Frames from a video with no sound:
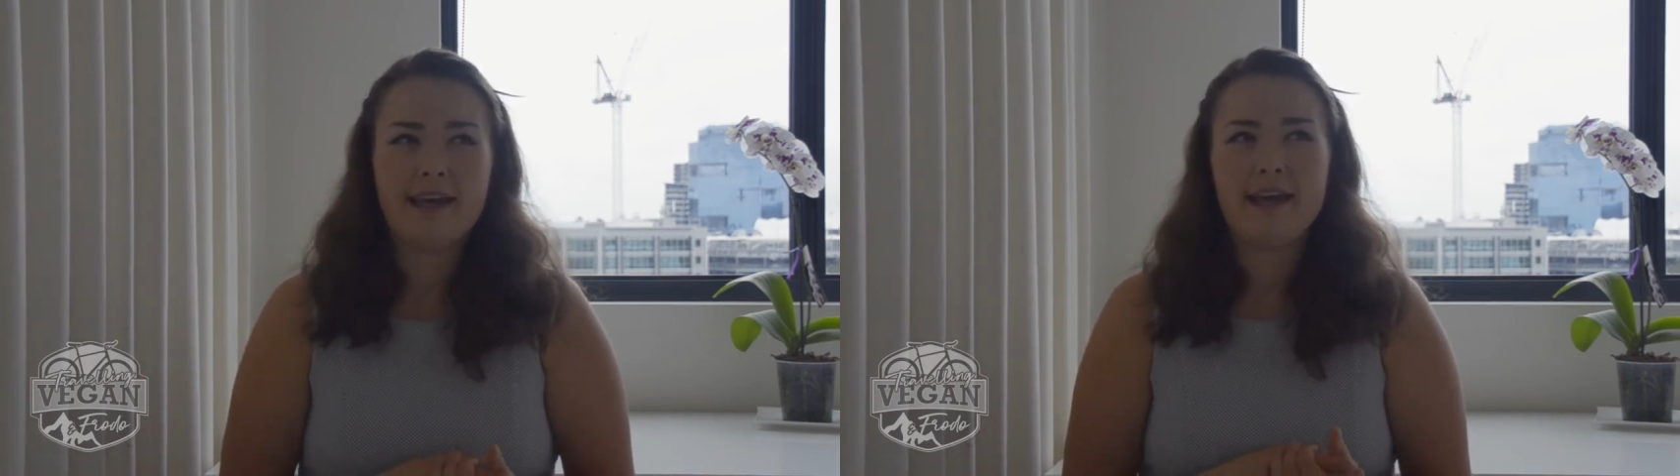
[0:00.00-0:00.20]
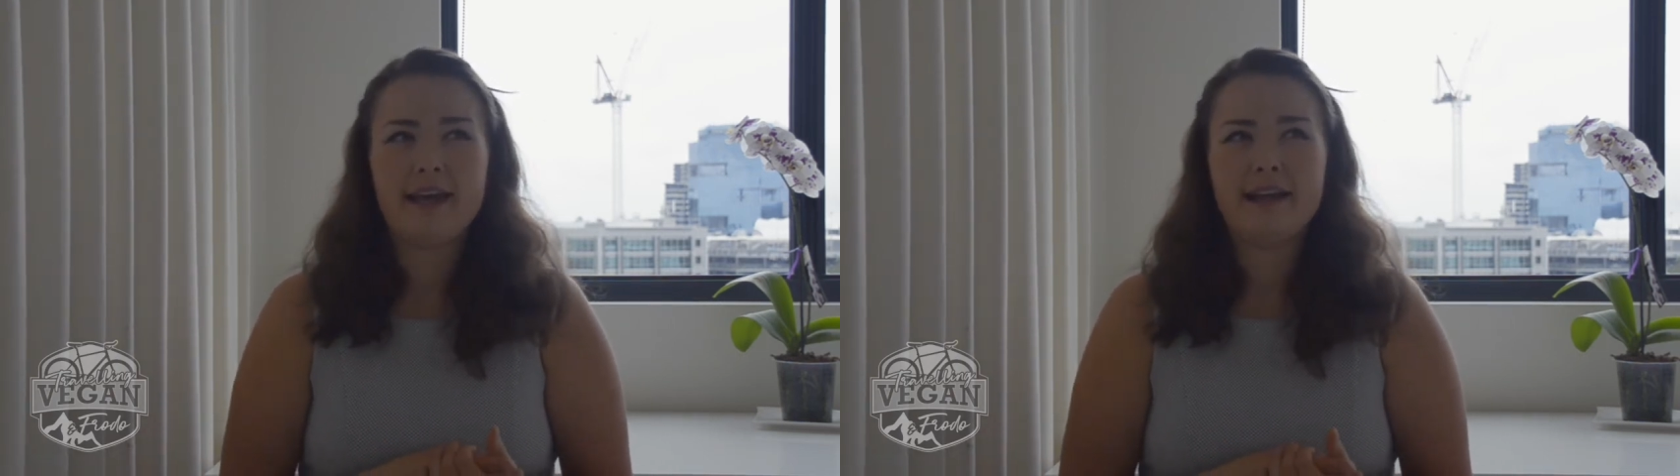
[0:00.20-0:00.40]

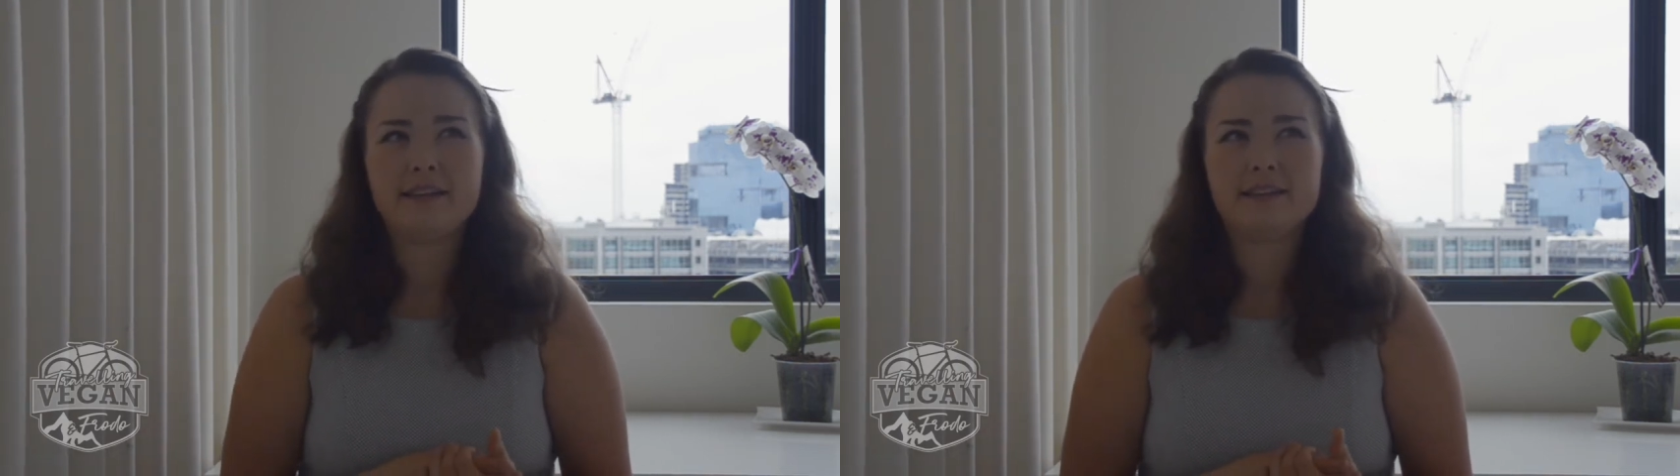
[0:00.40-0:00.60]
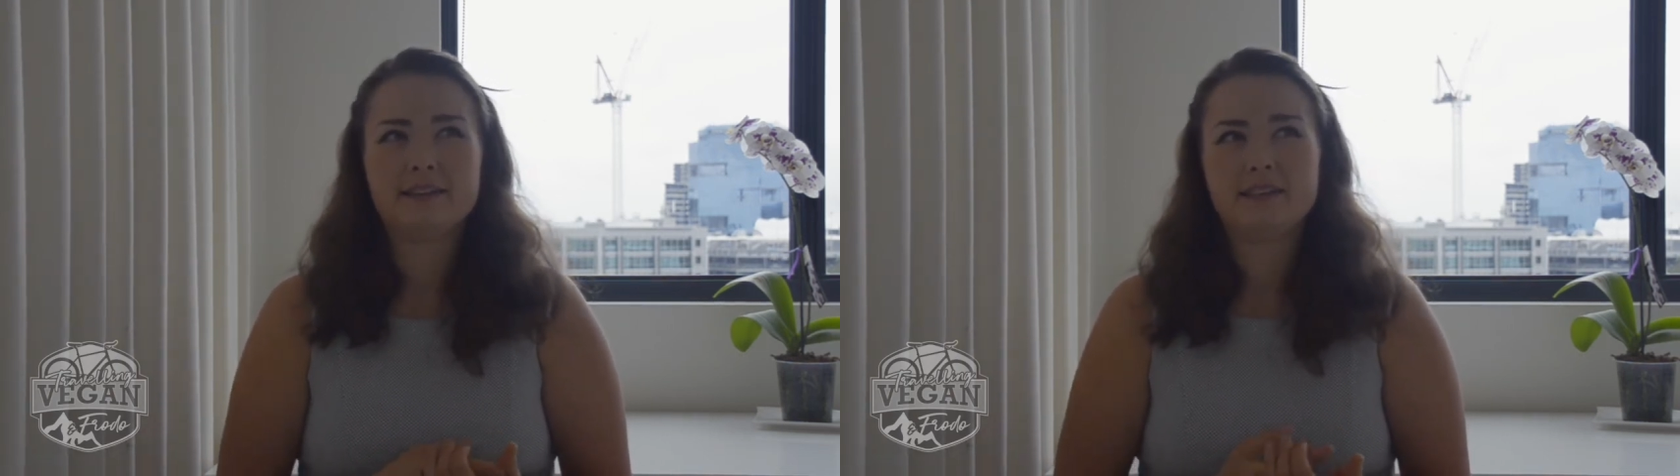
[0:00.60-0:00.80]

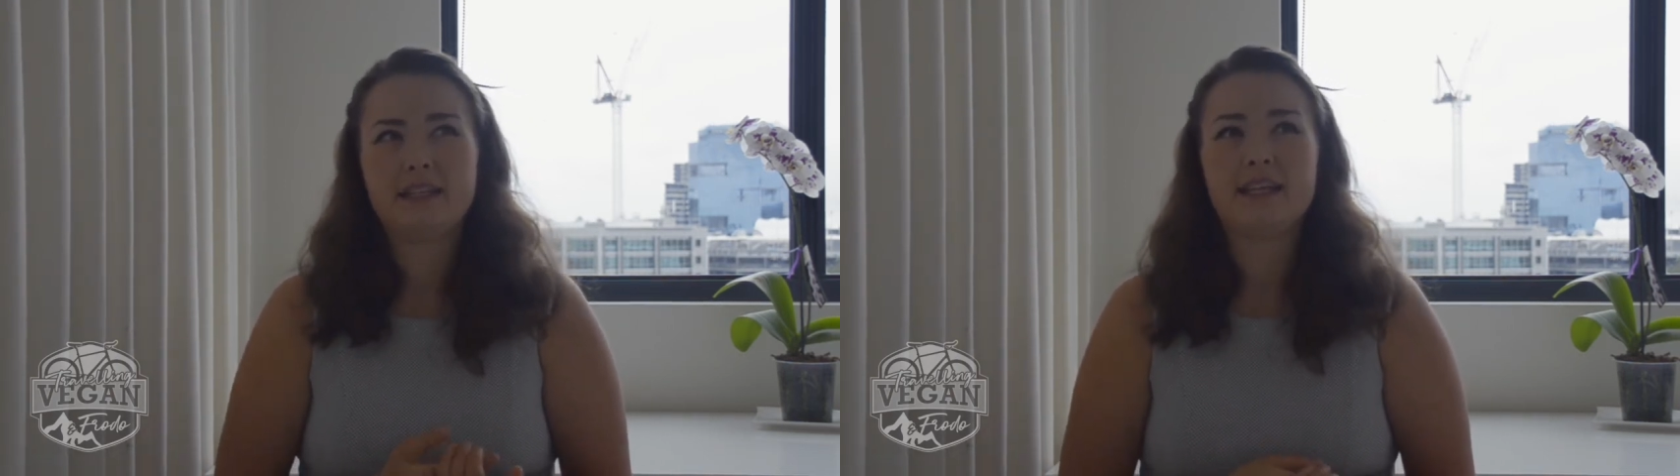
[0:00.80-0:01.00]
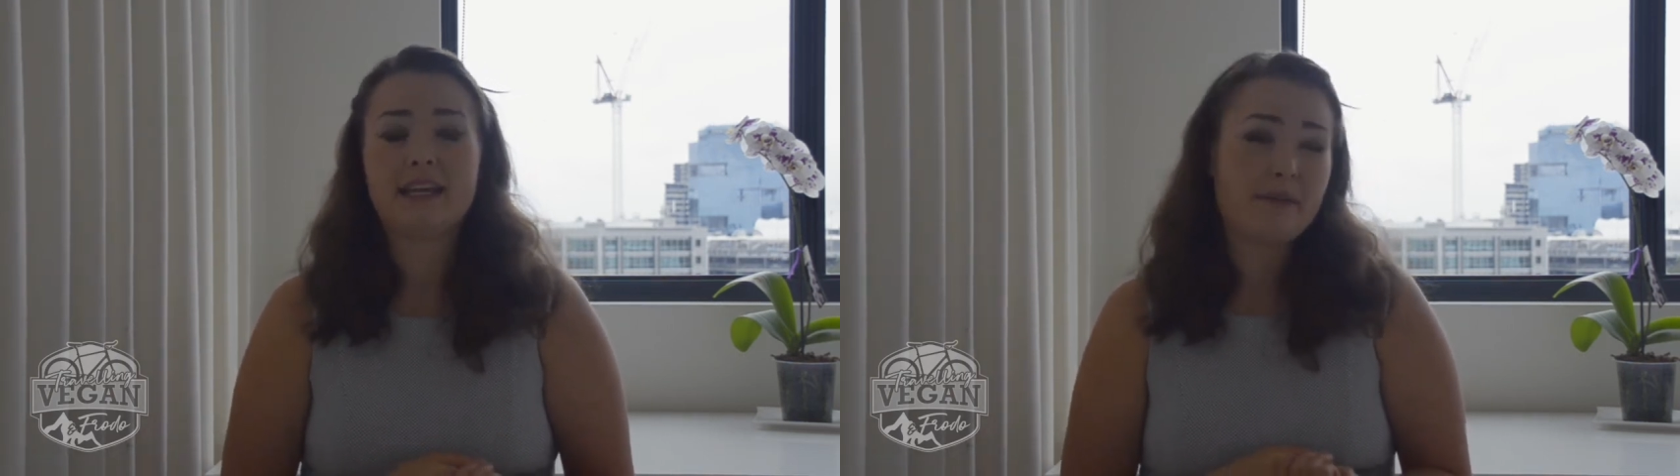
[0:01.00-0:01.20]
and
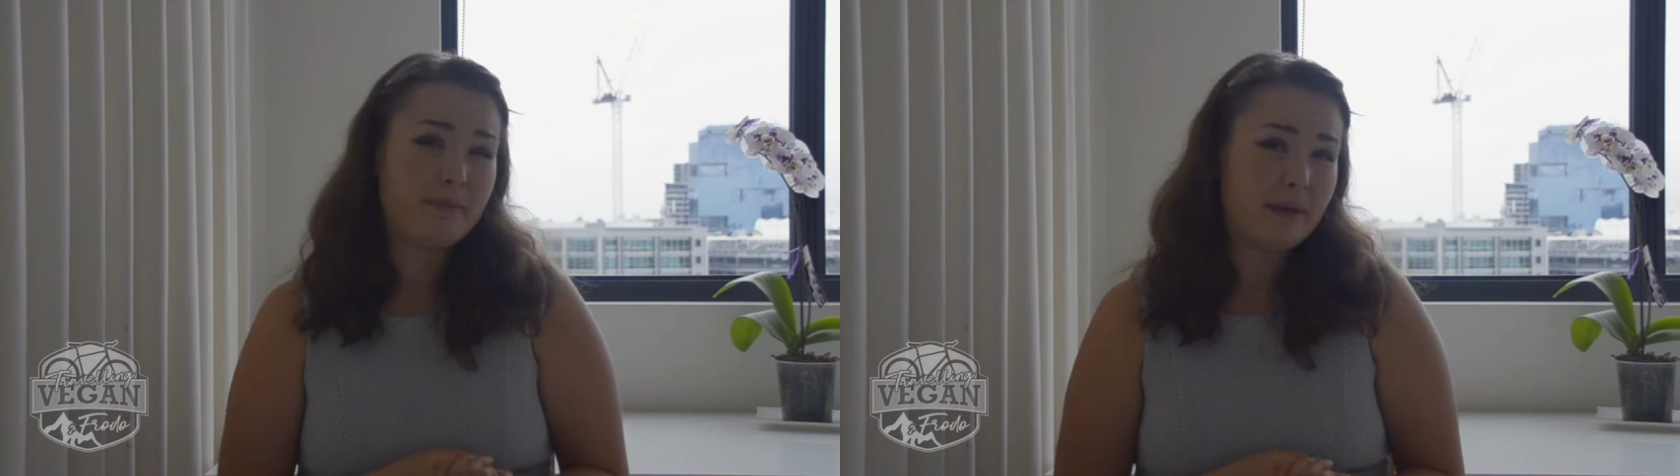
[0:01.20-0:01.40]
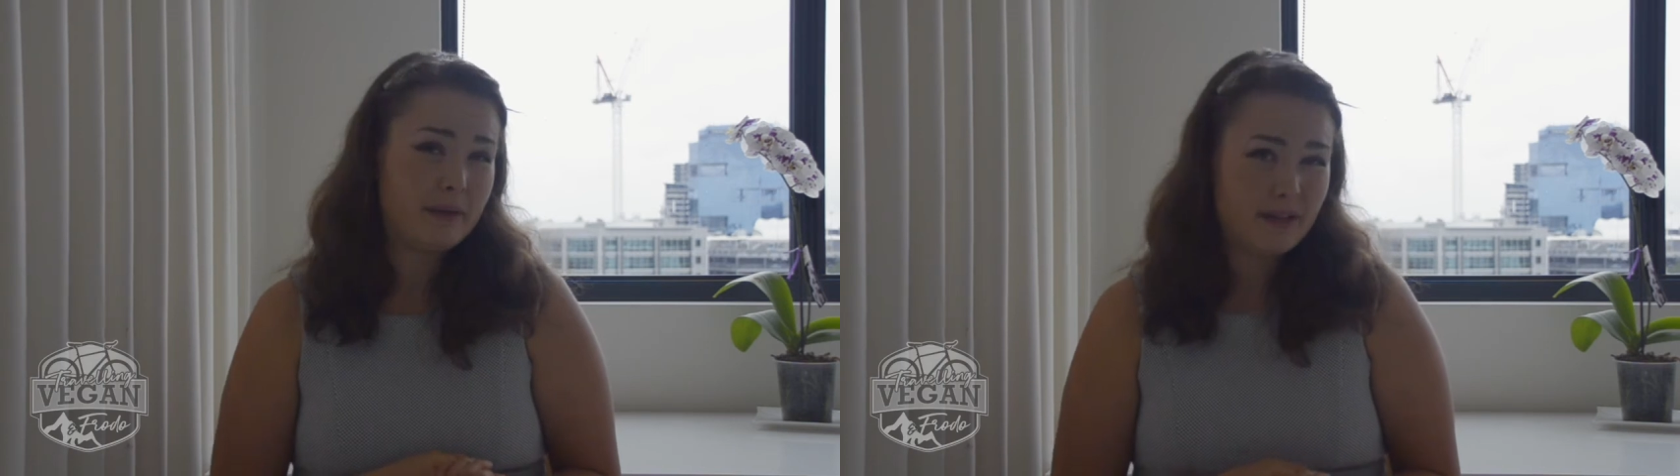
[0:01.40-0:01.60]
it can
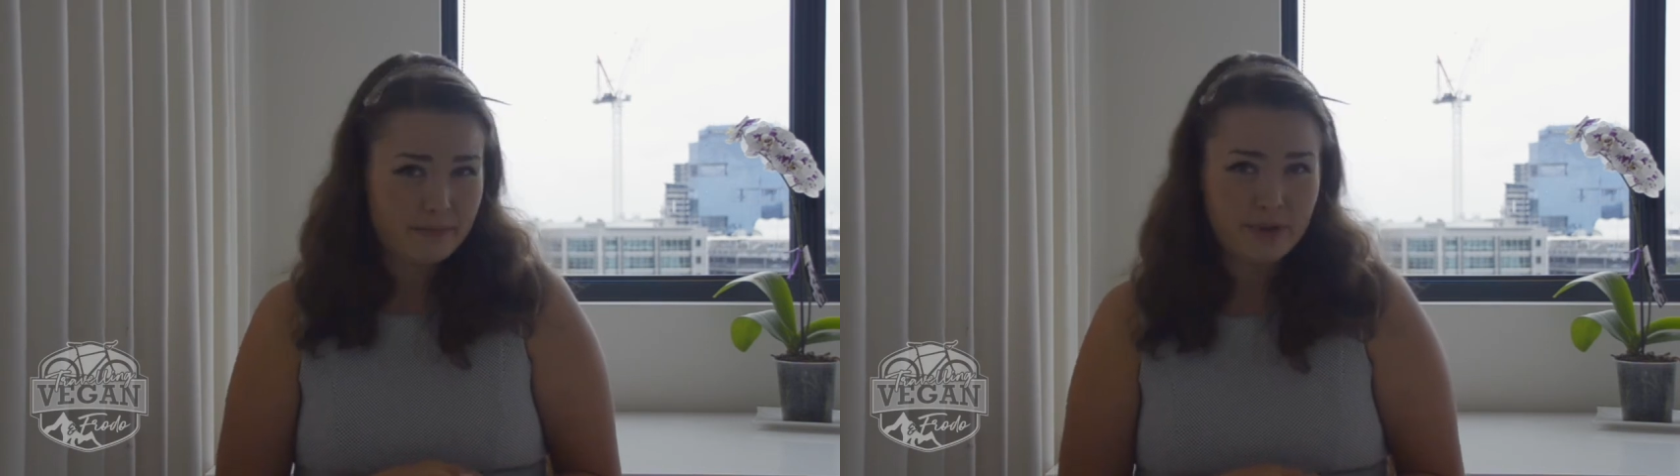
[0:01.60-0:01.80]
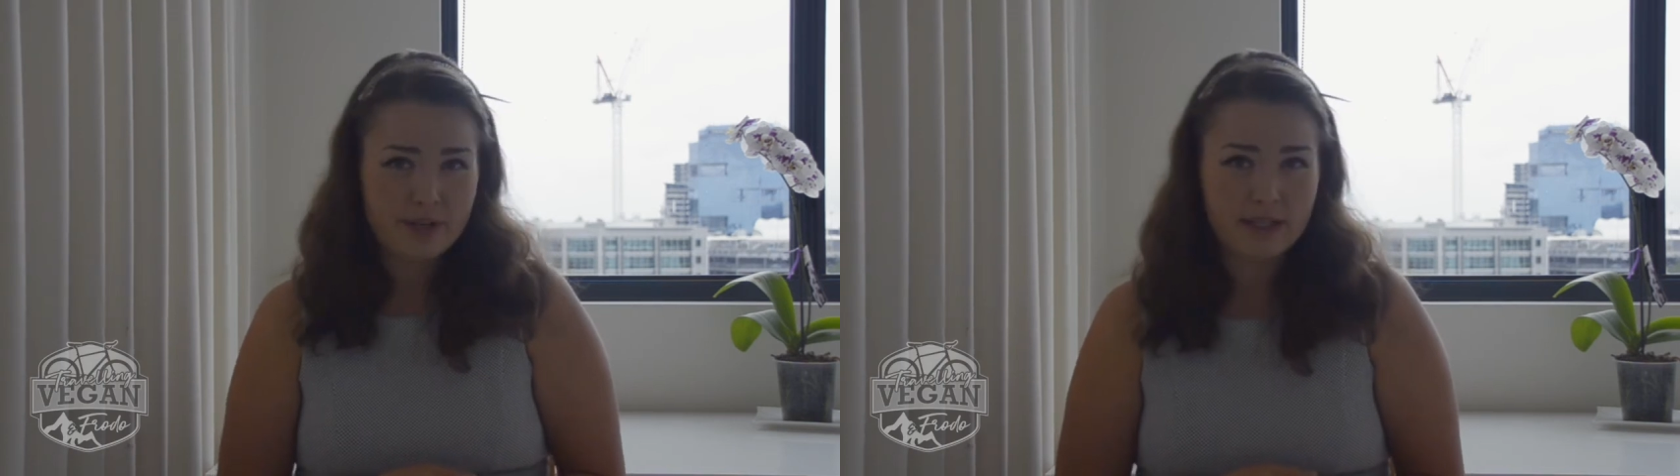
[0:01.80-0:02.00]
be a bit
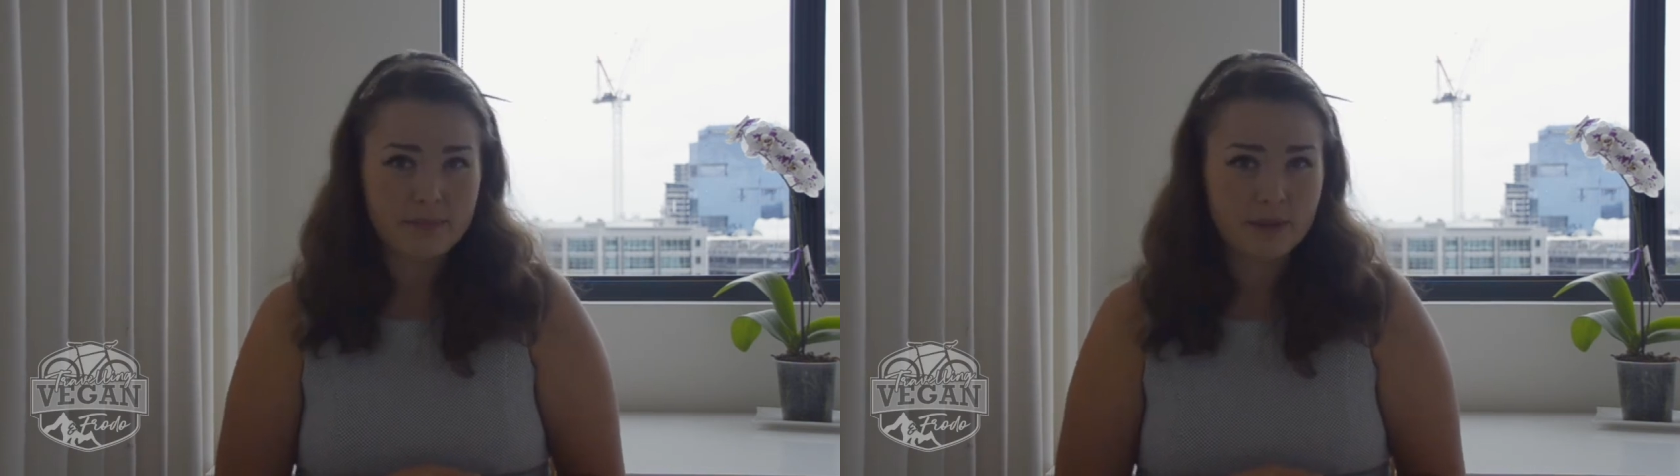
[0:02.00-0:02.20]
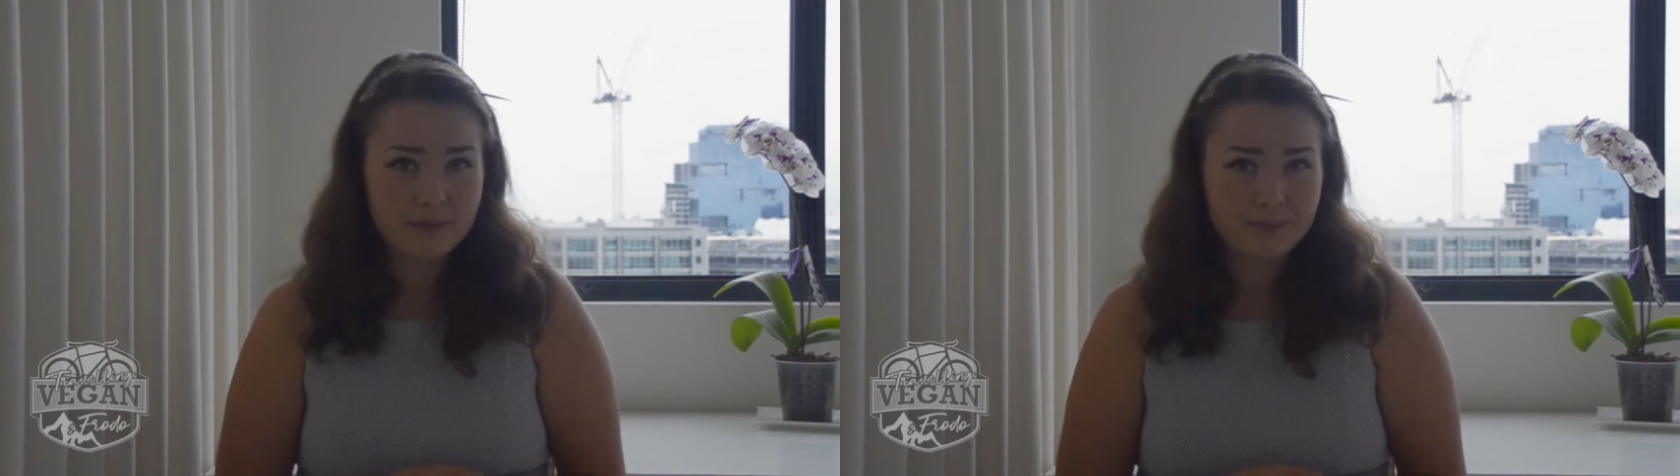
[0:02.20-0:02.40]

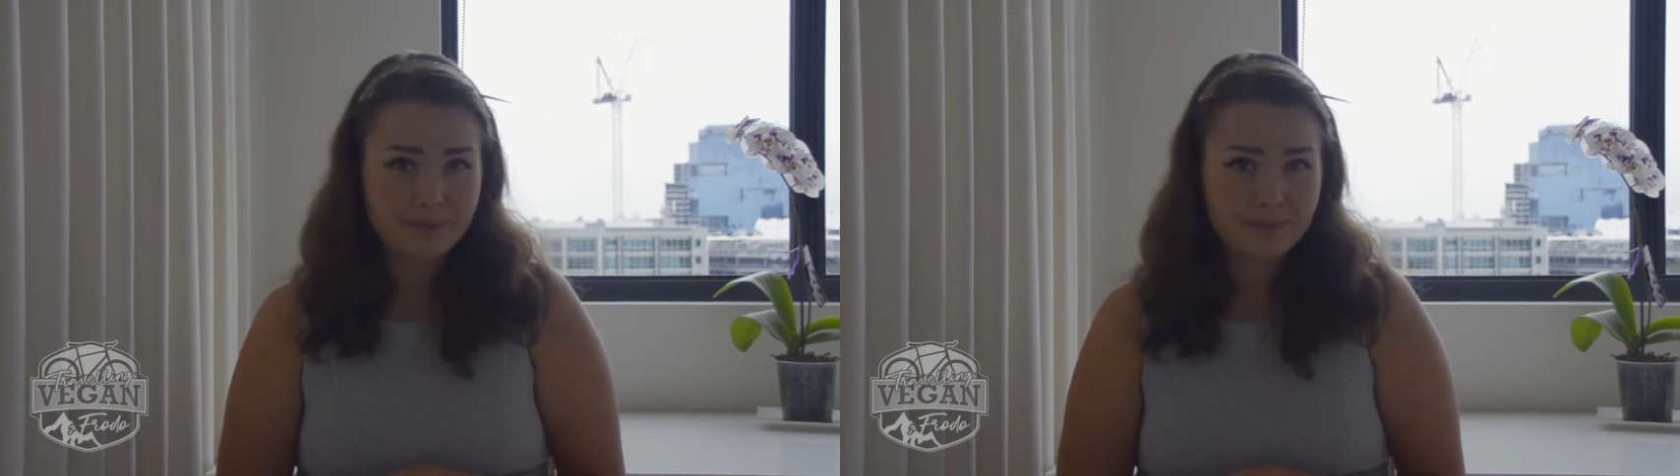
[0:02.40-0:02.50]
unpredictable.